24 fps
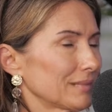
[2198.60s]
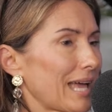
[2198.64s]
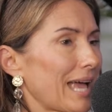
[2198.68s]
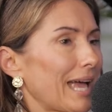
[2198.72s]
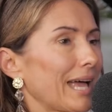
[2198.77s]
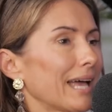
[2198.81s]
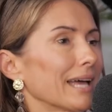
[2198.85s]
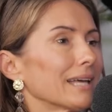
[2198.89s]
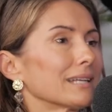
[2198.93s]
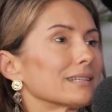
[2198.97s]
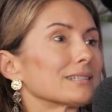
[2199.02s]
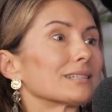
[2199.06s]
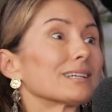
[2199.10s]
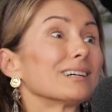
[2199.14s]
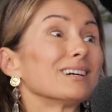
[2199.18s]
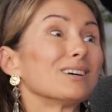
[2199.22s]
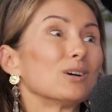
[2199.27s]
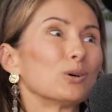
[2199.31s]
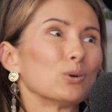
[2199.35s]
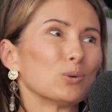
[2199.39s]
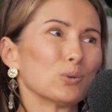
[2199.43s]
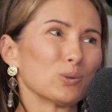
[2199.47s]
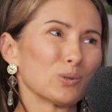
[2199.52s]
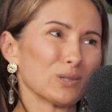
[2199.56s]
and
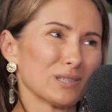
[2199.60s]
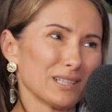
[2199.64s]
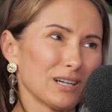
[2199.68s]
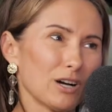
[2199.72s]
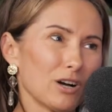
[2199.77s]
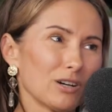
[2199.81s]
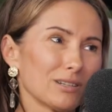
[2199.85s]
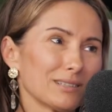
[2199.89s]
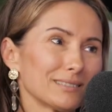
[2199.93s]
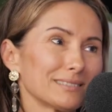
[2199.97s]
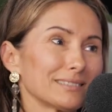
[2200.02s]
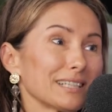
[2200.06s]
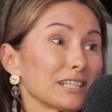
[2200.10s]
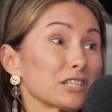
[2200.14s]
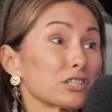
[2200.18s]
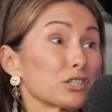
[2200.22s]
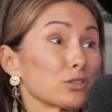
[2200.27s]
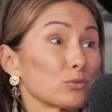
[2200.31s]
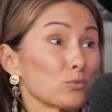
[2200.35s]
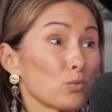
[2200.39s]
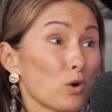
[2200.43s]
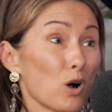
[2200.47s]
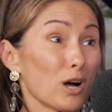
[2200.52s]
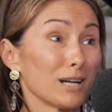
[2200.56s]

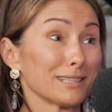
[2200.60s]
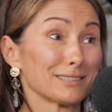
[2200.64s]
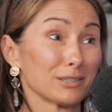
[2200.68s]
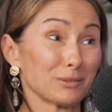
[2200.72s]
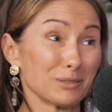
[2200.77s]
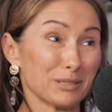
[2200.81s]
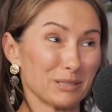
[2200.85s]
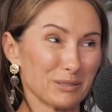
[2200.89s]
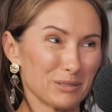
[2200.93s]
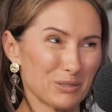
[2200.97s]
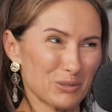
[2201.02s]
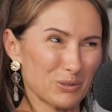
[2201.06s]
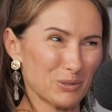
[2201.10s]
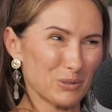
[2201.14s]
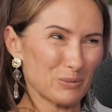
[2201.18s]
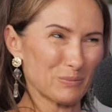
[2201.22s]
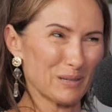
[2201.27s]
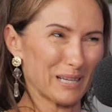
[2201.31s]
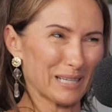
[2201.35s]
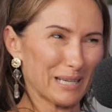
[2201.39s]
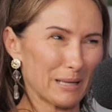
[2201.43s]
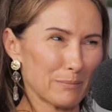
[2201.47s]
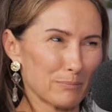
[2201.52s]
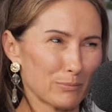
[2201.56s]
organisation-wide. So when you're talking
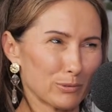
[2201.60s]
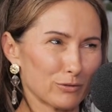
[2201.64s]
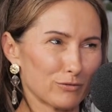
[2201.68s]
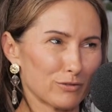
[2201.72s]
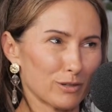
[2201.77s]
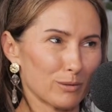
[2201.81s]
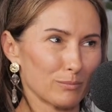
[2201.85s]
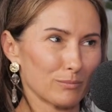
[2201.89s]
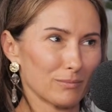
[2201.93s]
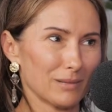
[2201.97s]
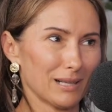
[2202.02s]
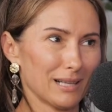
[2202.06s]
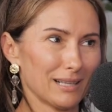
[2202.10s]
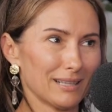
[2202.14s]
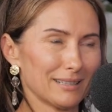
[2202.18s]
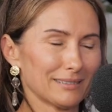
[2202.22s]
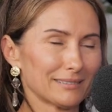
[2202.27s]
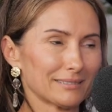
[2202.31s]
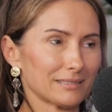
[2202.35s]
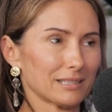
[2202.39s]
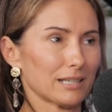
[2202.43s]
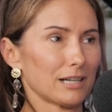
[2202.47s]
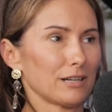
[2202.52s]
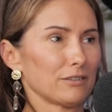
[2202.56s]
about input from
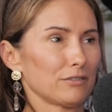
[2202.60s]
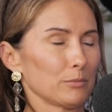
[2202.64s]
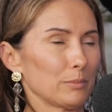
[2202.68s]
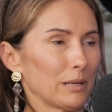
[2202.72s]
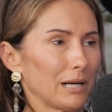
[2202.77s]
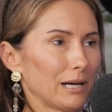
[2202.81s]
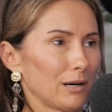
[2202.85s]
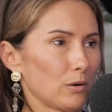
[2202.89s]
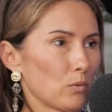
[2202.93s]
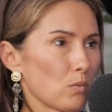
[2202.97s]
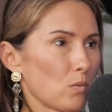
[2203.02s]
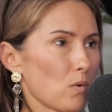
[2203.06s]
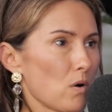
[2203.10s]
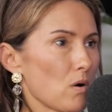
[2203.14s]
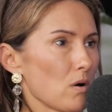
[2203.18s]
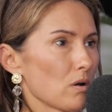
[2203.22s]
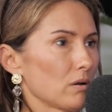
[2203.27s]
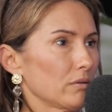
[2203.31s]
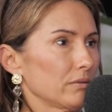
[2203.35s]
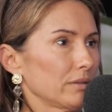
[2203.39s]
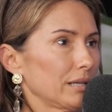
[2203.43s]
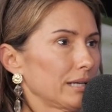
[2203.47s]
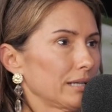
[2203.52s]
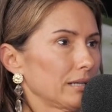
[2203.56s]
staff about what
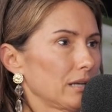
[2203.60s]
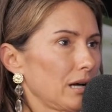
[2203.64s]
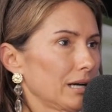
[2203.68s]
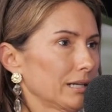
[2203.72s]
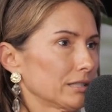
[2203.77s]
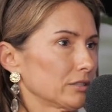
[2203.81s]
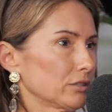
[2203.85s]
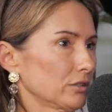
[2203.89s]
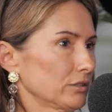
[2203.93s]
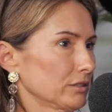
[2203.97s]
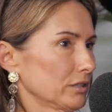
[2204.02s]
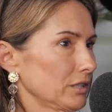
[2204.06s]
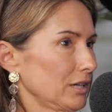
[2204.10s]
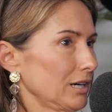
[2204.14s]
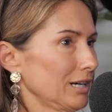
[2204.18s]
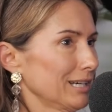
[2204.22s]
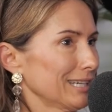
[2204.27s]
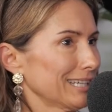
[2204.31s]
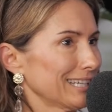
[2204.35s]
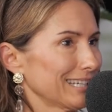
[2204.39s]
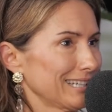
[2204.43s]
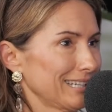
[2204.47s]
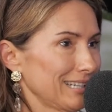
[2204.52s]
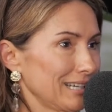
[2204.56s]
they like, don't
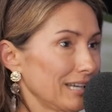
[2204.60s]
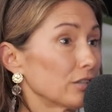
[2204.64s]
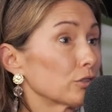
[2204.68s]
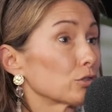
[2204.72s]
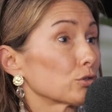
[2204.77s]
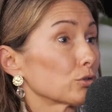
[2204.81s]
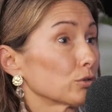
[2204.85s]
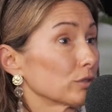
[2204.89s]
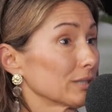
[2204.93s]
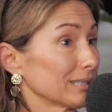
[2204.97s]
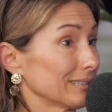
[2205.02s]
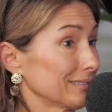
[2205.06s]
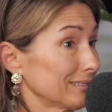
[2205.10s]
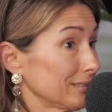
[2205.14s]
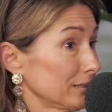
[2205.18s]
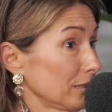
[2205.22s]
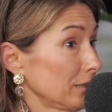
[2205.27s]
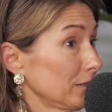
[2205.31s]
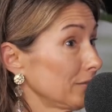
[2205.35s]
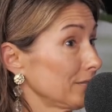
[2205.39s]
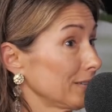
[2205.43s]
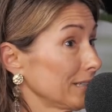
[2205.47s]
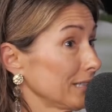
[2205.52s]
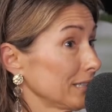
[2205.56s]
like, through these
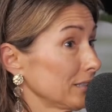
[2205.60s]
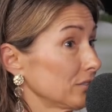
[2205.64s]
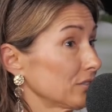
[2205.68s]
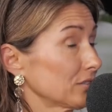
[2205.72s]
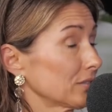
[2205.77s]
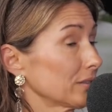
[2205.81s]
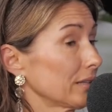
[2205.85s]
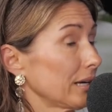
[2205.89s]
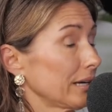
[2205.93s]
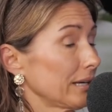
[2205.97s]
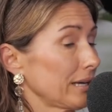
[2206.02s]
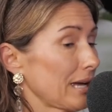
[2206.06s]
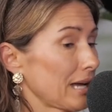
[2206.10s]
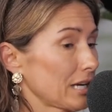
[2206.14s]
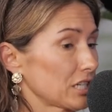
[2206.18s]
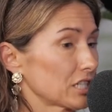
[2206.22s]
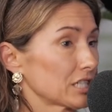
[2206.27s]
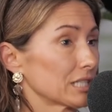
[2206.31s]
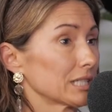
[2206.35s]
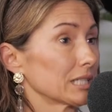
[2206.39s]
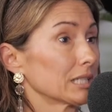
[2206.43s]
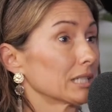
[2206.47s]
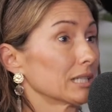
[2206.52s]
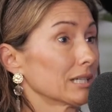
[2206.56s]
surveys, they
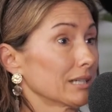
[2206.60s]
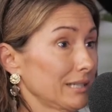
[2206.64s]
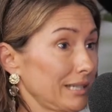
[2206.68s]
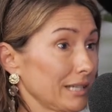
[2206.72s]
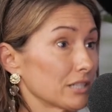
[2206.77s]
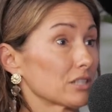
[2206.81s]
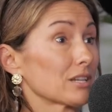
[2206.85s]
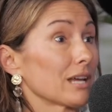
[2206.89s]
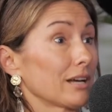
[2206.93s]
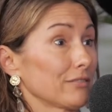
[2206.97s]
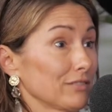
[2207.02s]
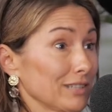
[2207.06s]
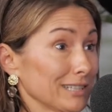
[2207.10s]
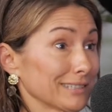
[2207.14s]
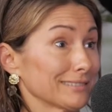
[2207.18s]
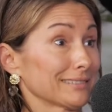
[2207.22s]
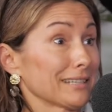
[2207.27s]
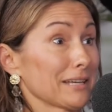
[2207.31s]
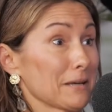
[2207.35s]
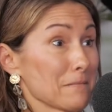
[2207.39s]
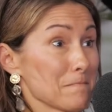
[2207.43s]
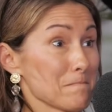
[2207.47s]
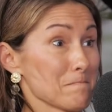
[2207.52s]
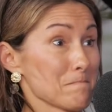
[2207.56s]
actually get to have their
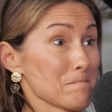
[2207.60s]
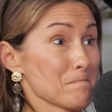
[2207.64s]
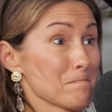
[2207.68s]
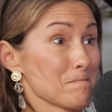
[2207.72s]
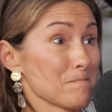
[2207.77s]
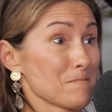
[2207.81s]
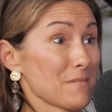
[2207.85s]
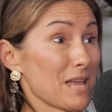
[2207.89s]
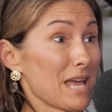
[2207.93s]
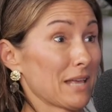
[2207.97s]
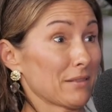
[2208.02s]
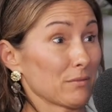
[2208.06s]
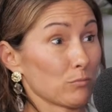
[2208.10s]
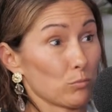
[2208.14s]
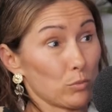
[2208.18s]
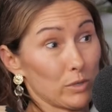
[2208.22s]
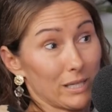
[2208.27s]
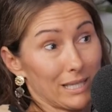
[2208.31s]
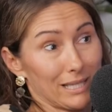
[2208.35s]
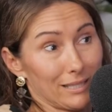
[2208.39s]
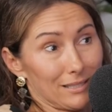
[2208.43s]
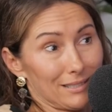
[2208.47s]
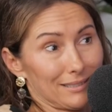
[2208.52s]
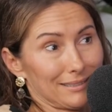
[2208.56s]
say. And we
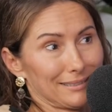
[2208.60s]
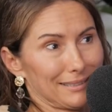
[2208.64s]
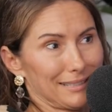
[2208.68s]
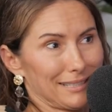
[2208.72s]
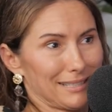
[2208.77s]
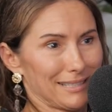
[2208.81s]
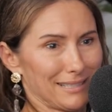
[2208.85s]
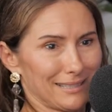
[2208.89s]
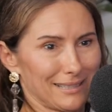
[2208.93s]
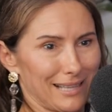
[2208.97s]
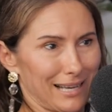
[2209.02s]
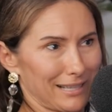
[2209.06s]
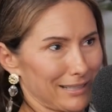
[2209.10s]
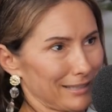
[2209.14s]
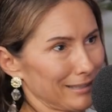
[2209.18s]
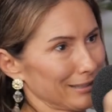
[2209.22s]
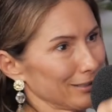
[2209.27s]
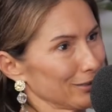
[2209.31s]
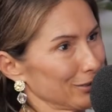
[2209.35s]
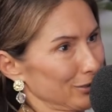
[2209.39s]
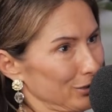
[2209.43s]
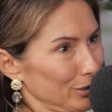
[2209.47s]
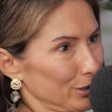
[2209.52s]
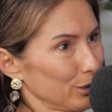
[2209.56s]
get to see that in
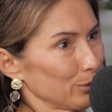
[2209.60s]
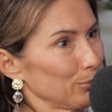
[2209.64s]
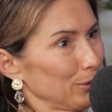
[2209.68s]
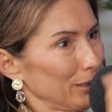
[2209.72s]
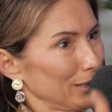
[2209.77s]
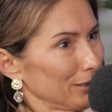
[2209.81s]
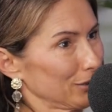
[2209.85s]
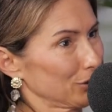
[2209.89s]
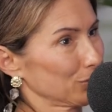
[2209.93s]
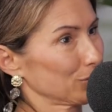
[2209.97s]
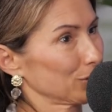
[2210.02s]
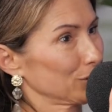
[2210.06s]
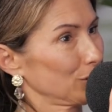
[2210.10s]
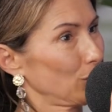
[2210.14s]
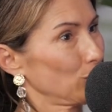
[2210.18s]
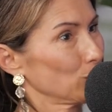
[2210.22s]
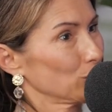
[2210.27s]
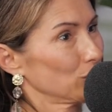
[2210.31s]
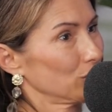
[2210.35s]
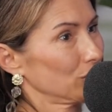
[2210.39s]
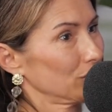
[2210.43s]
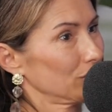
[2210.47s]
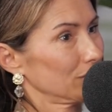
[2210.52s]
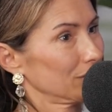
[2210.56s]
the circumplex
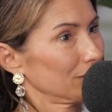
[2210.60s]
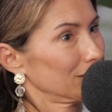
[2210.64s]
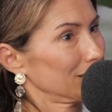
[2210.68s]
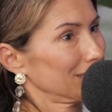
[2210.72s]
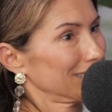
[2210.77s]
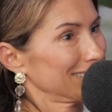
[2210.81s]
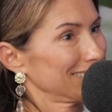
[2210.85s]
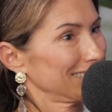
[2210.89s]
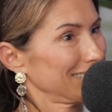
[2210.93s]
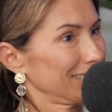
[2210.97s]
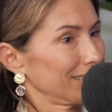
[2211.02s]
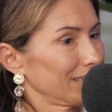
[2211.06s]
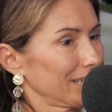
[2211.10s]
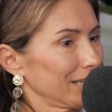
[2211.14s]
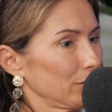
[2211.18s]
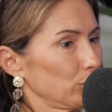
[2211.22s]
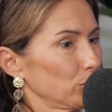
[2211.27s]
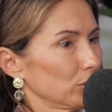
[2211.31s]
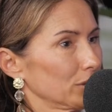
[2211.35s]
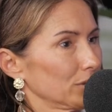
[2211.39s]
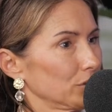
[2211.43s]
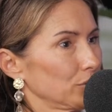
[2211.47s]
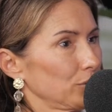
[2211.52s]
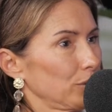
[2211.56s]
results, to say, okay,
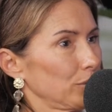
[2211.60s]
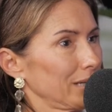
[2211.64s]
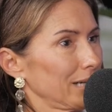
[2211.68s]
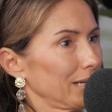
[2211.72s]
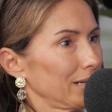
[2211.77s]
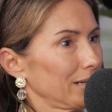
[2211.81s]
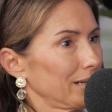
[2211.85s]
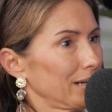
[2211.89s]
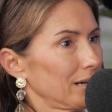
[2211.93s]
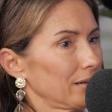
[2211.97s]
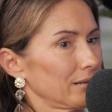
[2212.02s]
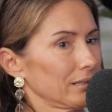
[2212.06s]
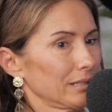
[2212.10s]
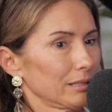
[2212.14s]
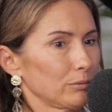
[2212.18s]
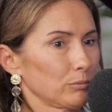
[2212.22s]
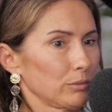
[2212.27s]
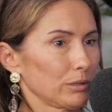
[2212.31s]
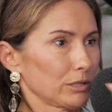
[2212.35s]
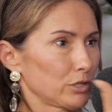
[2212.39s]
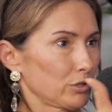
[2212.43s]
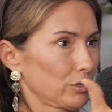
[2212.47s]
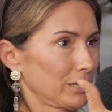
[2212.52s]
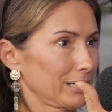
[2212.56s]
well, this is where we are currently, and
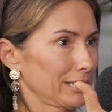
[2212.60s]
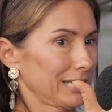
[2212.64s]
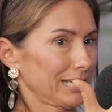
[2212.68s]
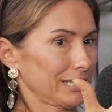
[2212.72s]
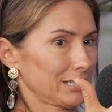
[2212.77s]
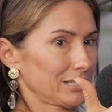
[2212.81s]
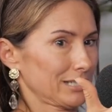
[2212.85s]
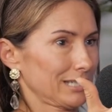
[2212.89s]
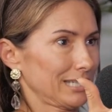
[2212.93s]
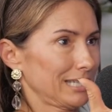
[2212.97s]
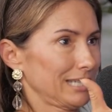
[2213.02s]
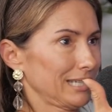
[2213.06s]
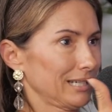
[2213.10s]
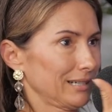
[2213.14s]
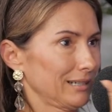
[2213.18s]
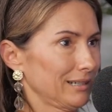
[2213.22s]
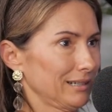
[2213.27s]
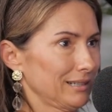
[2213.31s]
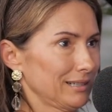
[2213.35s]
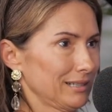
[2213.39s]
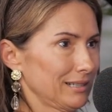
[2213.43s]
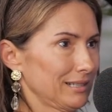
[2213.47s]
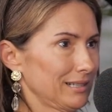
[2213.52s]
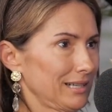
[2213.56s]
we're trying to get to here.
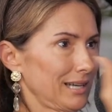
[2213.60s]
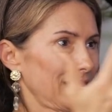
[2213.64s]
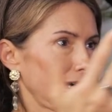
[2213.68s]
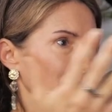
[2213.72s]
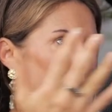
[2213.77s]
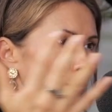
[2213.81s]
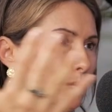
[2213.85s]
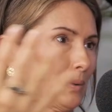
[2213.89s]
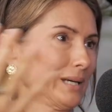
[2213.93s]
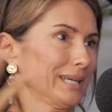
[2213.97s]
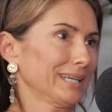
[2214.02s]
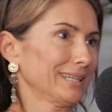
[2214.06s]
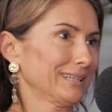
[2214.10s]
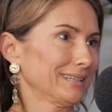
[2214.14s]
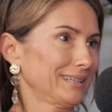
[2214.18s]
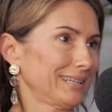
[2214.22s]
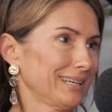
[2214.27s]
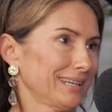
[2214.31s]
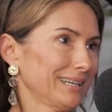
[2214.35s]
How are we